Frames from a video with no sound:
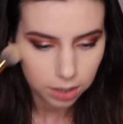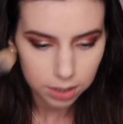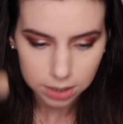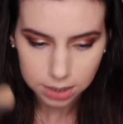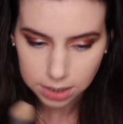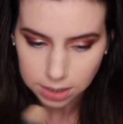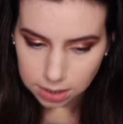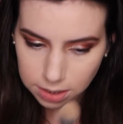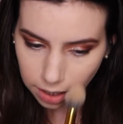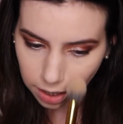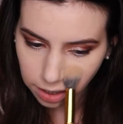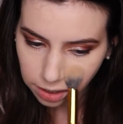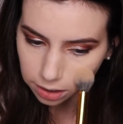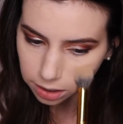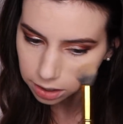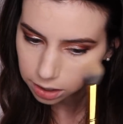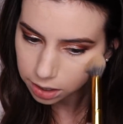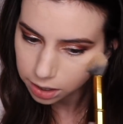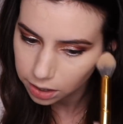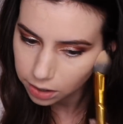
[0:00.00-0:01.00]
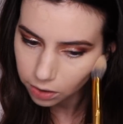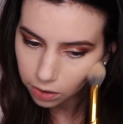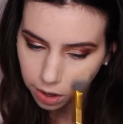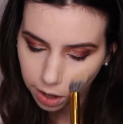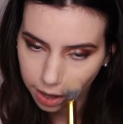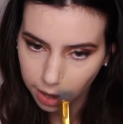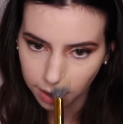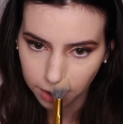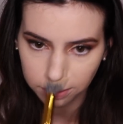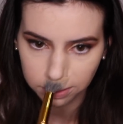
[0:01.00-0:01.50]
It's a little
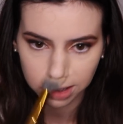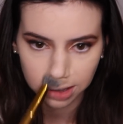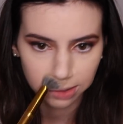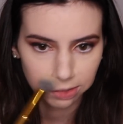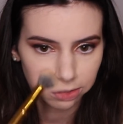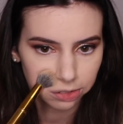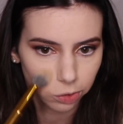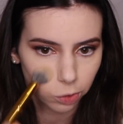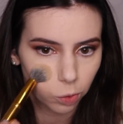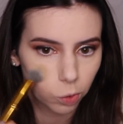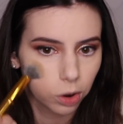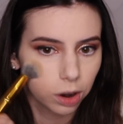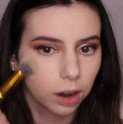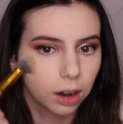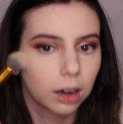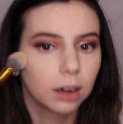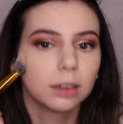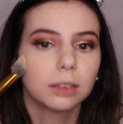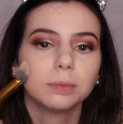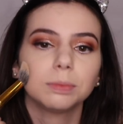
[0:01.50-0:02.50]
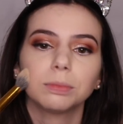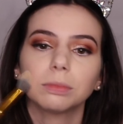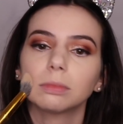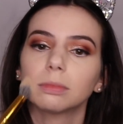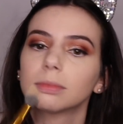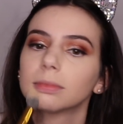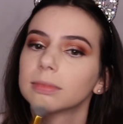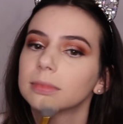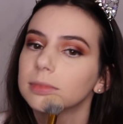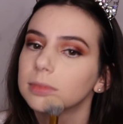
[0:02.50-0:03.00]
heavy for
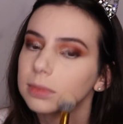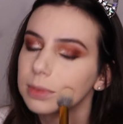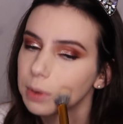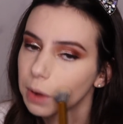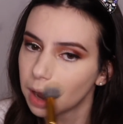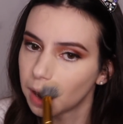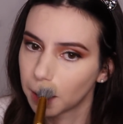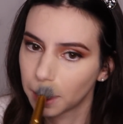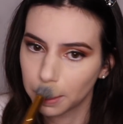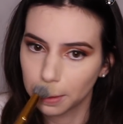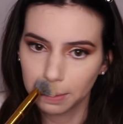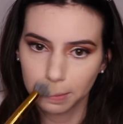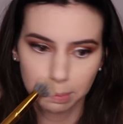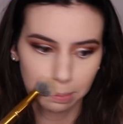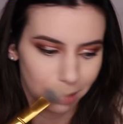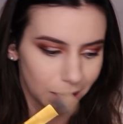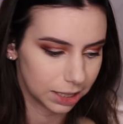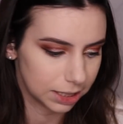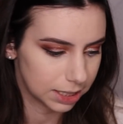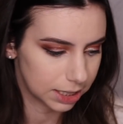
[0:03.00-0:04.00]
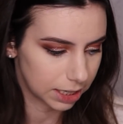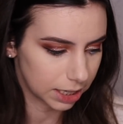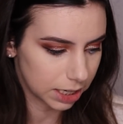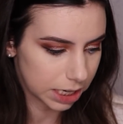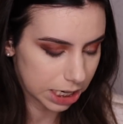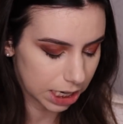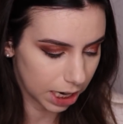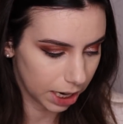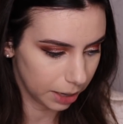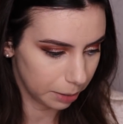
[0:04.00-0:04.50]
my
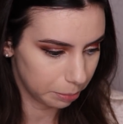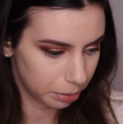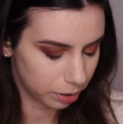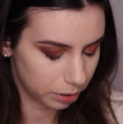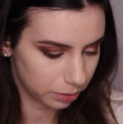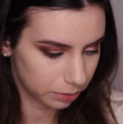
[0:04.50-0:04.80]
skin type.